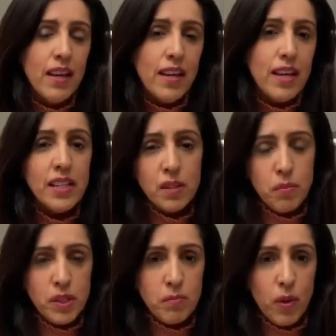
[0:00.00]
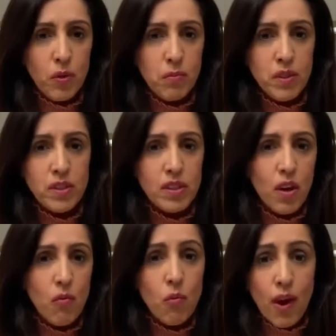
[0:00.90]
Is a postponement
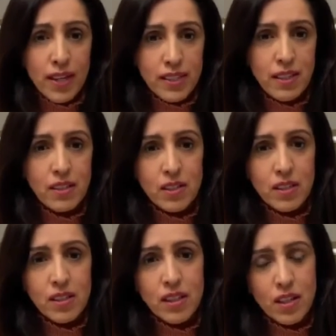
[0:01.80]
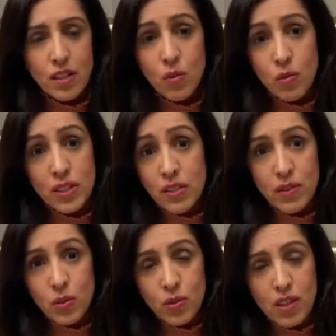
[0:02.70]
right under your
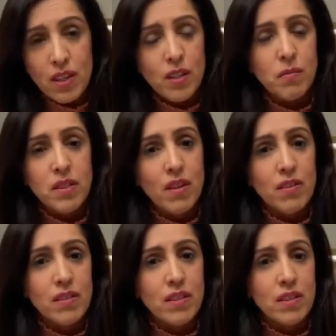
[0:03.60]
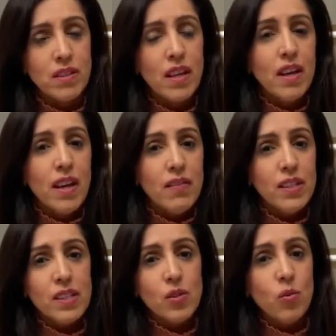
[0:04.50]
individual circumstances?
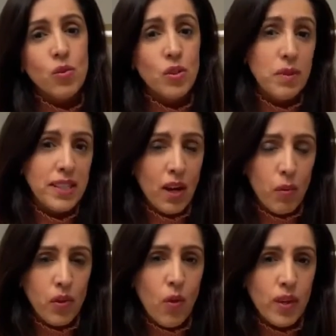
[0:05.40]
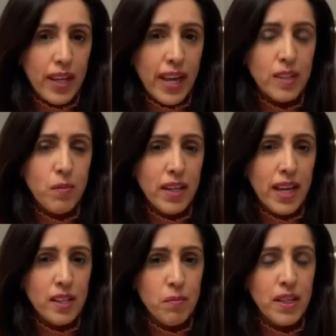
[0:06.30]
This is all to be dealt with on a
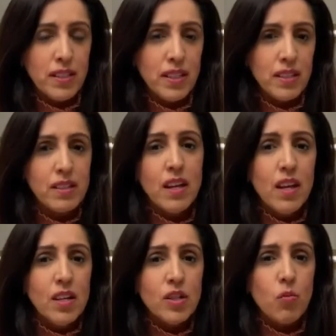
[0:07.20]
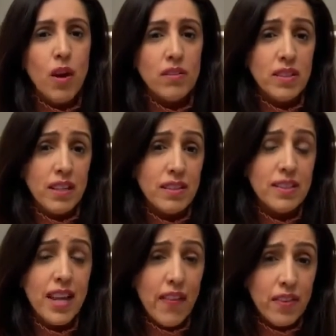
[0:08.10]
case-by-case basis. So whilst I
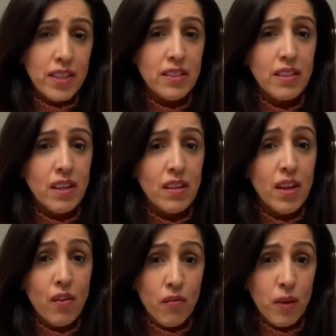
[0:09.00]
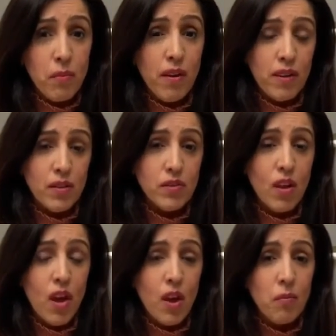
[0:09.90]
understand that it's an unnerving period of
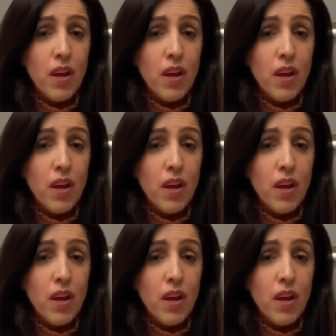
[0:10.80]
time,